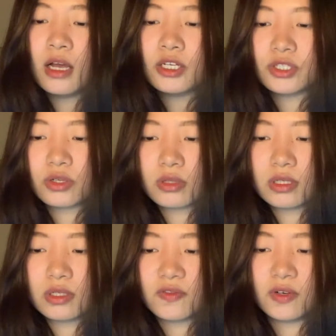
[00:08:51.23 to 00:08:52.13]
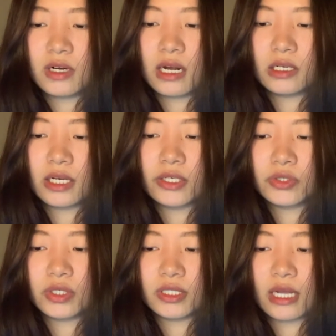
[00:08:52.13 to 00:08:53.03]
Students from other
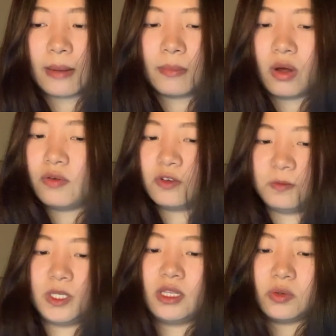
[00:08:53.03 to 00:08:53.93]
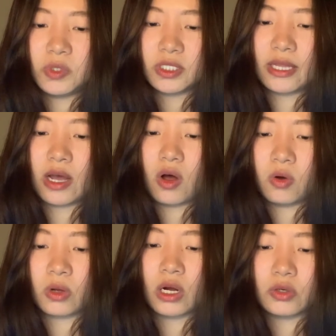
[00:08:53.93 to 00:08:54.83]
countries are more familiar with their
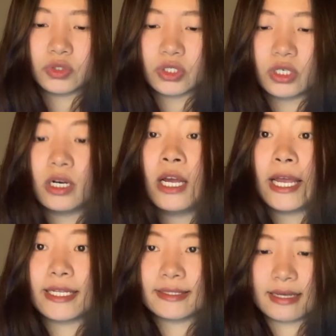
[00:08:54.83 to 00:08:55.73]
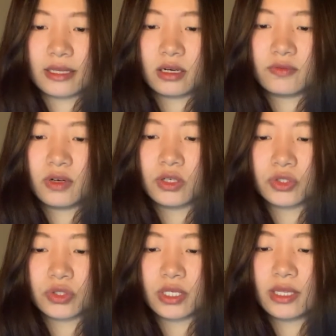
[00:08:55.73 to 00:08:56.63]
own culture instead of
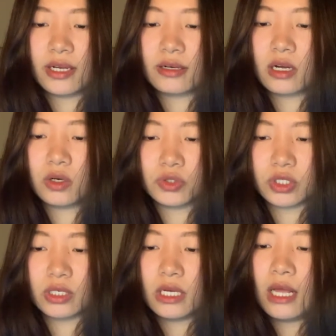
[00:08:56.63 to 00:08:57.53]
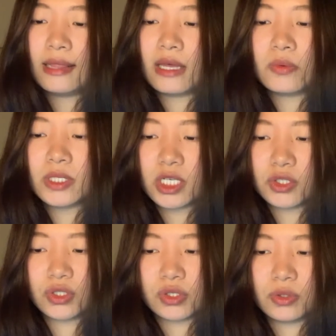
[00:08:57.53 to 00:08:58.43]
Australian culture. Then we
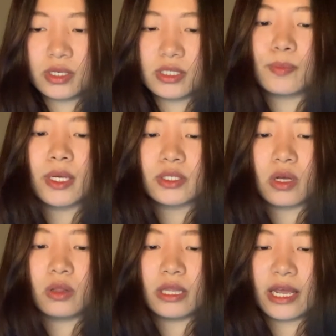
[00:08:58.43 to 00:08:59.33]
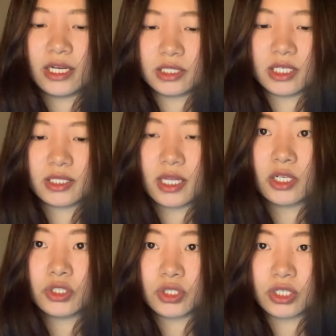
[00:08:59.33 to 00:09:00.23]
teach students based on their
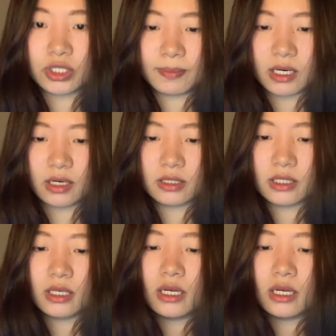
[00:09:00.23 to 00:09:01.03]
existing strength part.